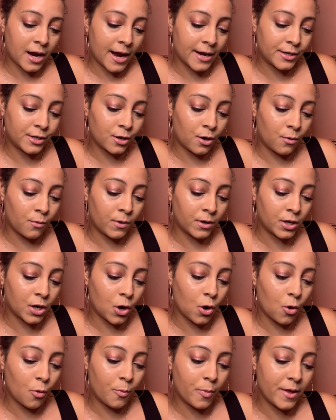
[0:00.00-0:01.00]
I don't want to
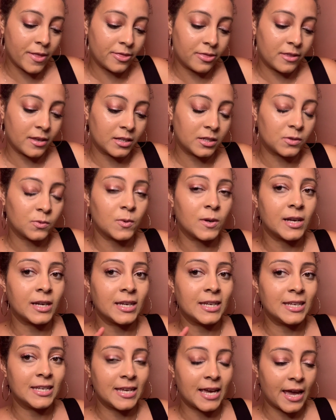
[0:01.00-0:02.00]
open this one
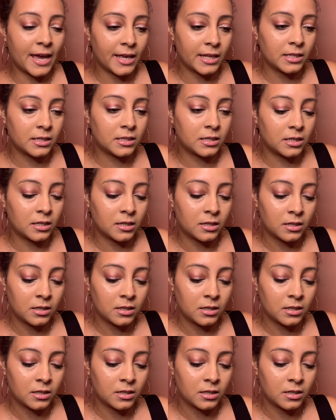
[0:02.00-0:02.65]
yet.